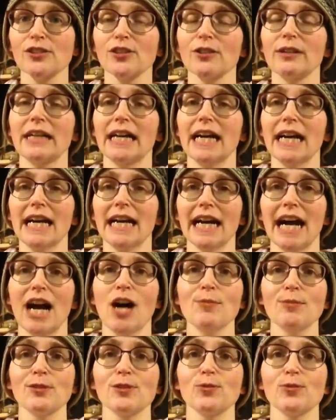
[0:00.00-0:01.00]
So I
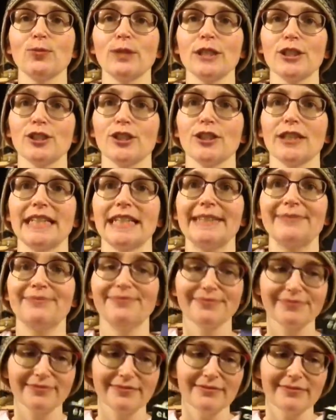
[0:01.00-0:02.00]
almost wish that